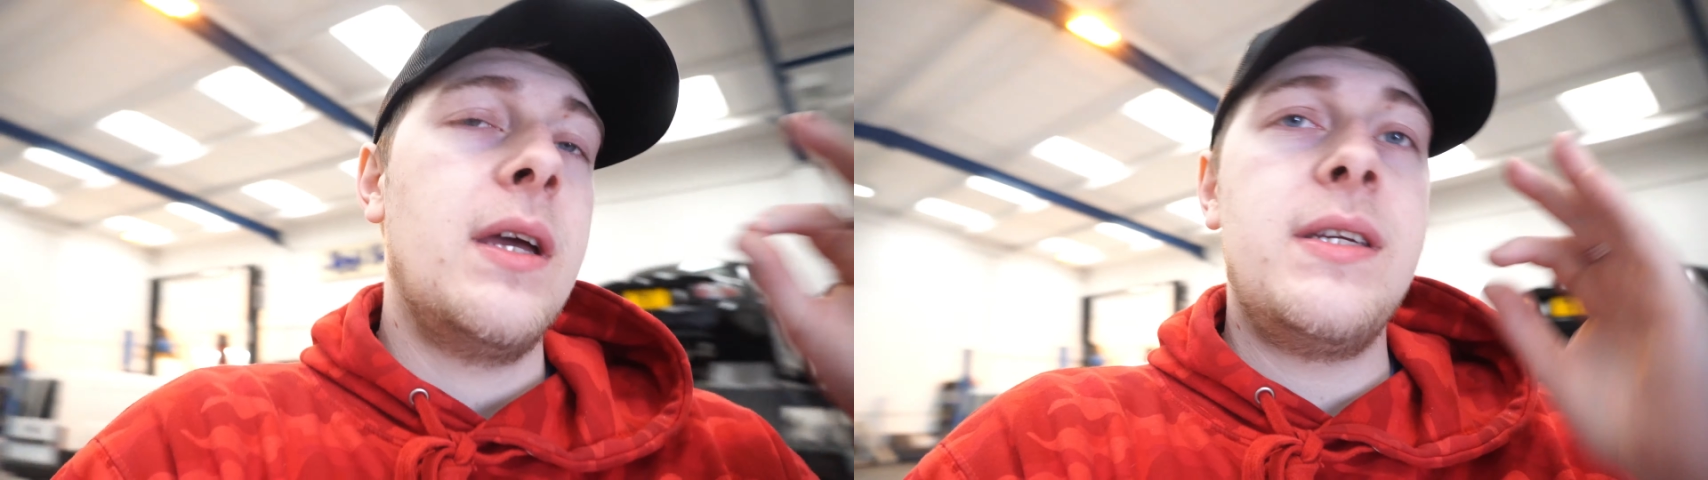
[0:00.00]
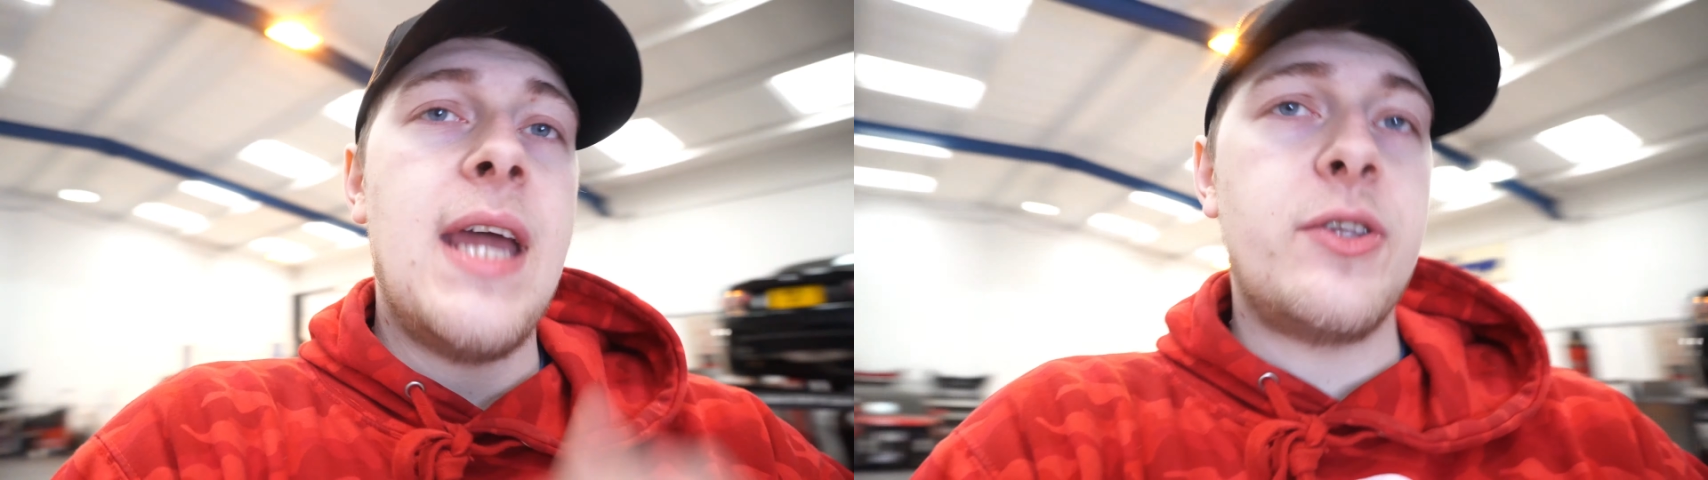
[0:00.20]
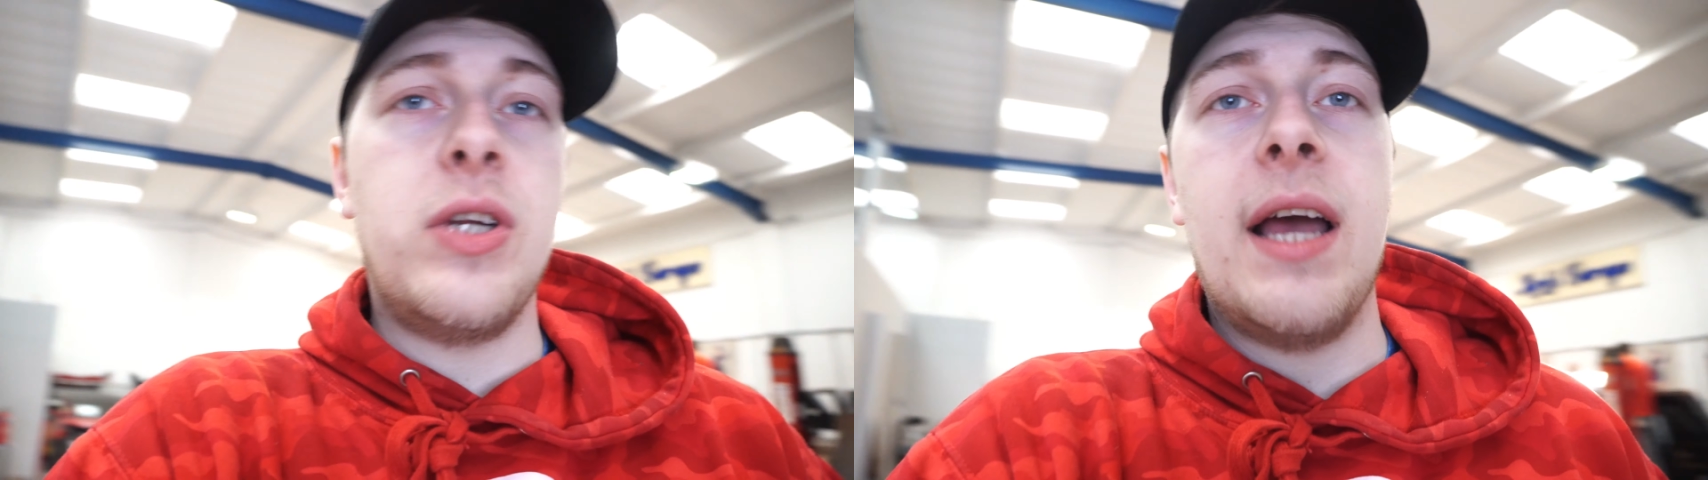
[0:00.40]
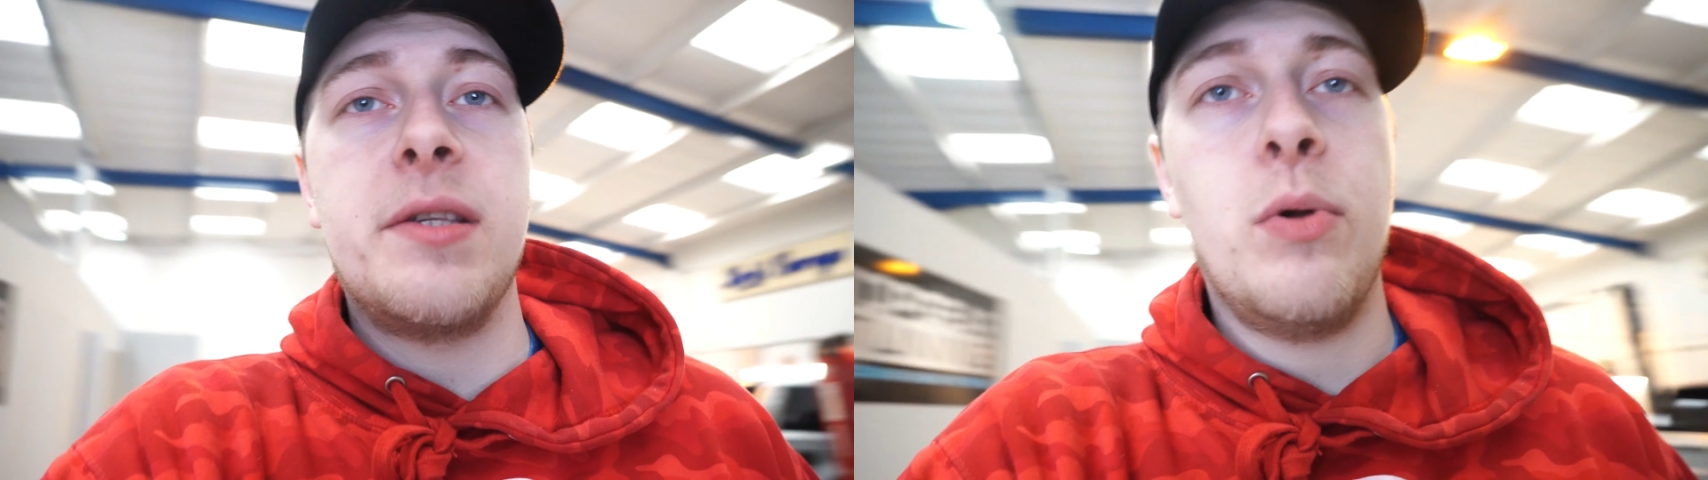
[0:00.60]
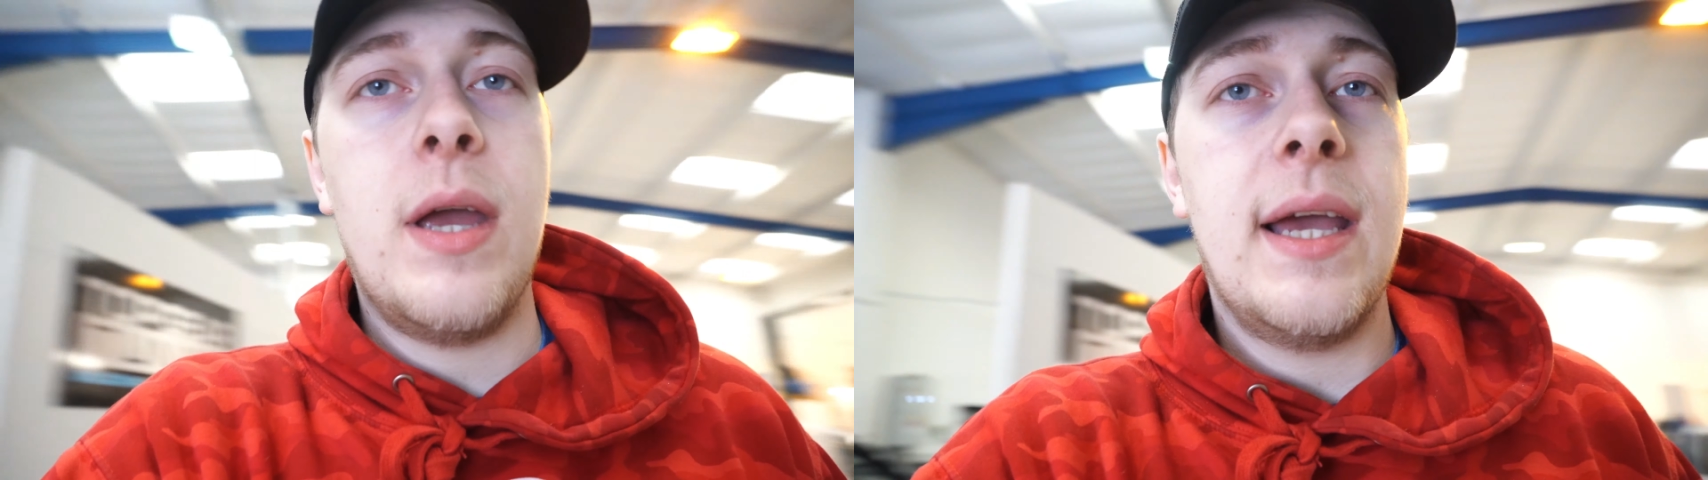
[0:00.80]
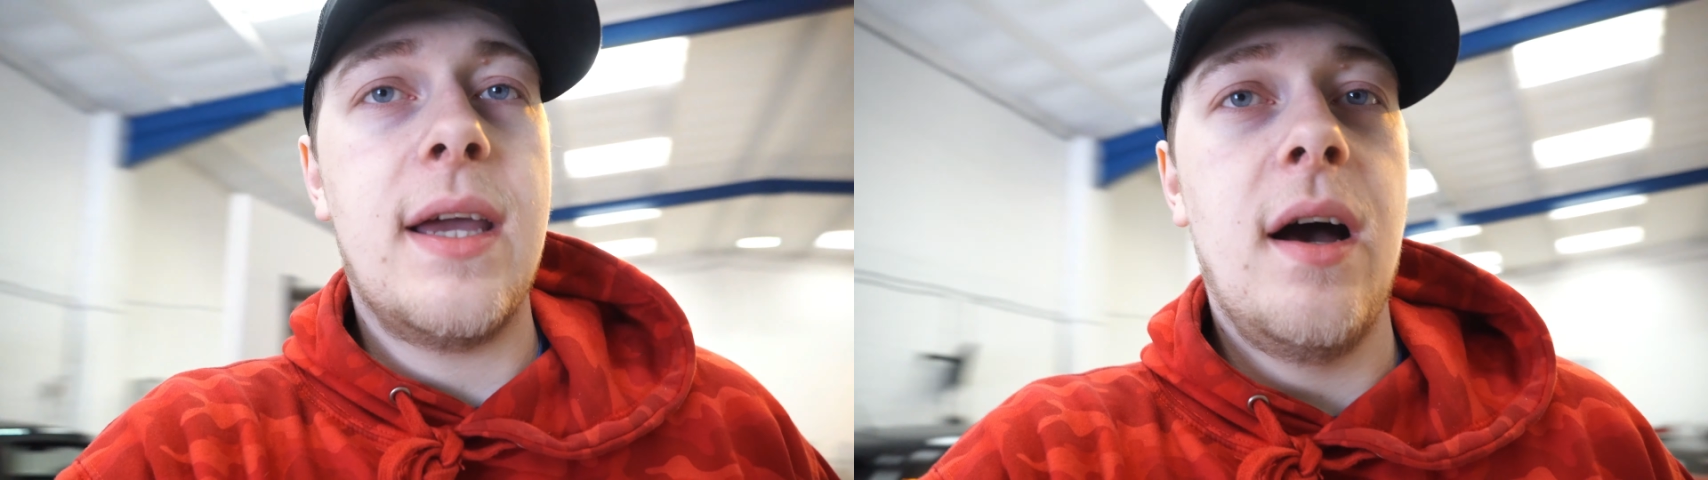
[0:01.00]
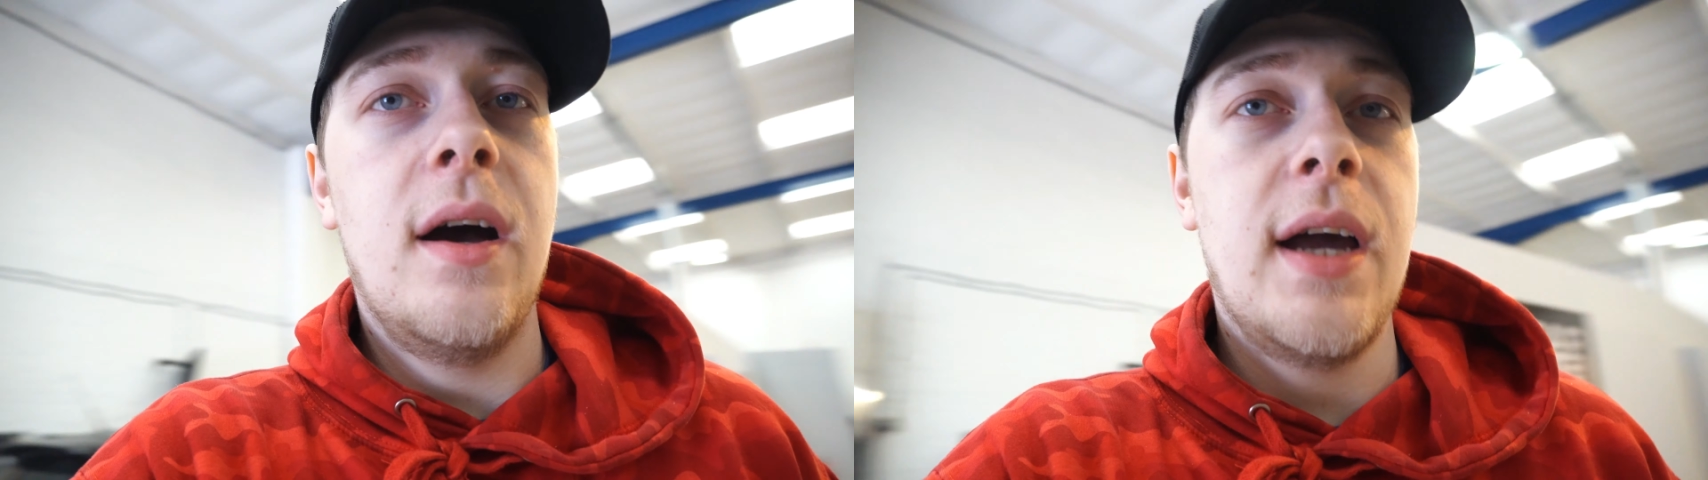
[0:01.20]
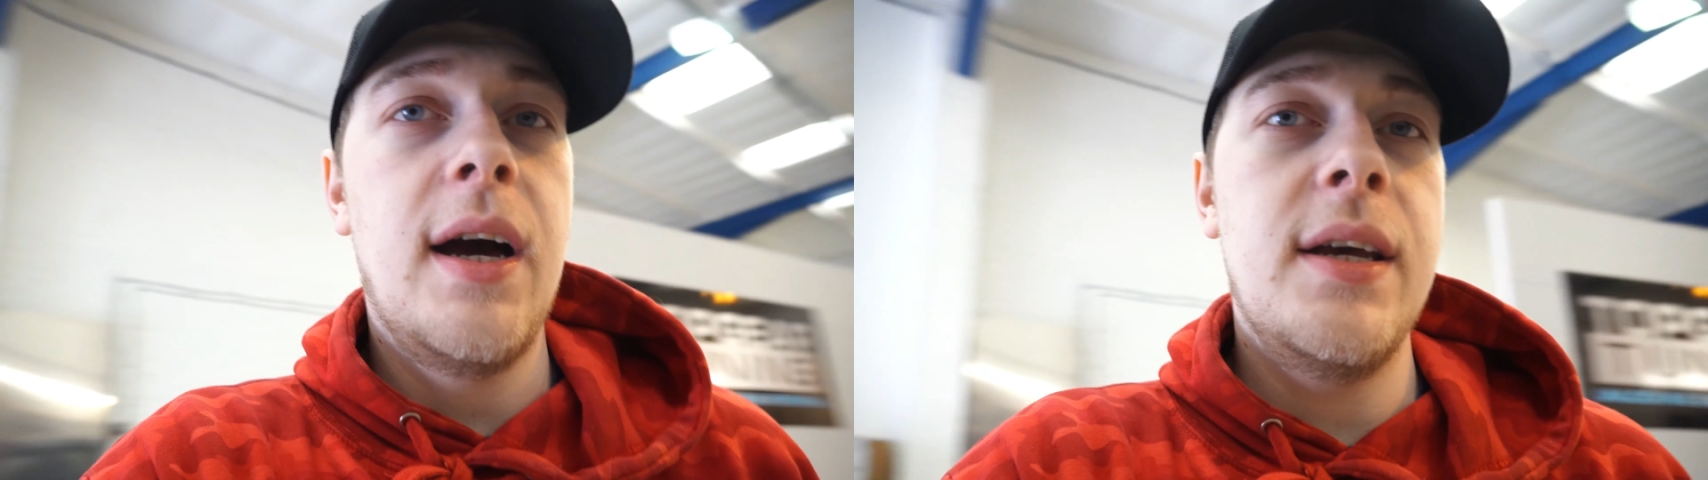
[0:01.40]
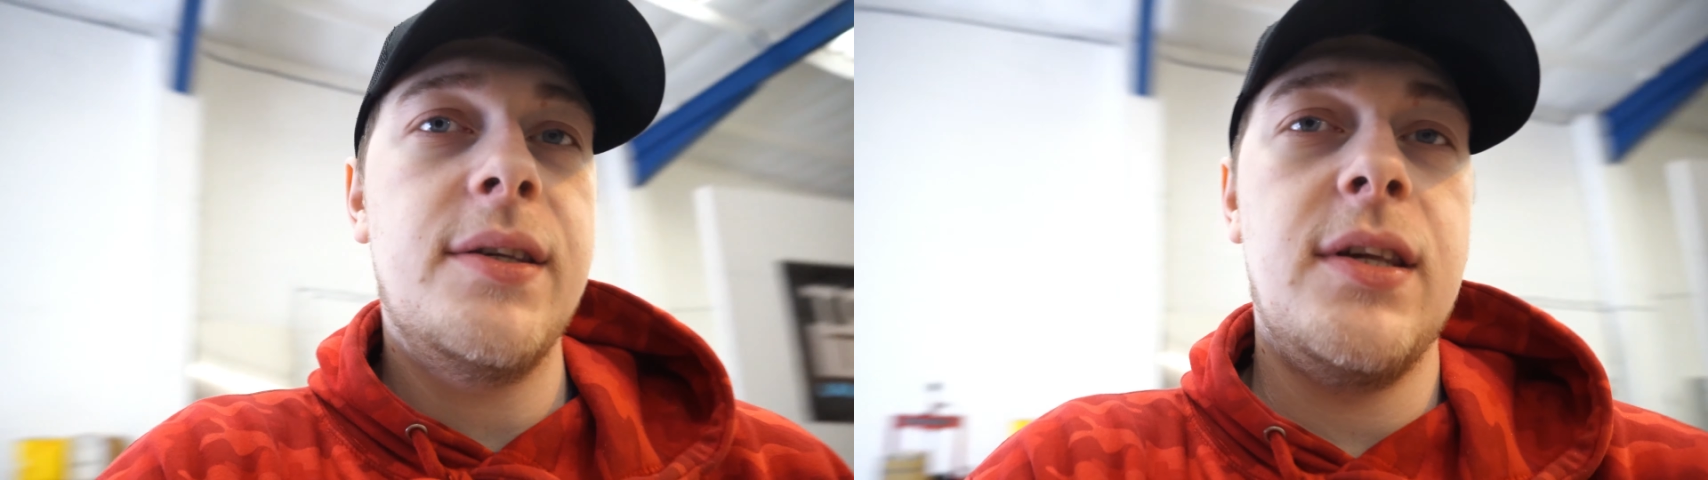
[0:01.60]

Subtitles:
Naturally aspirated car, guys,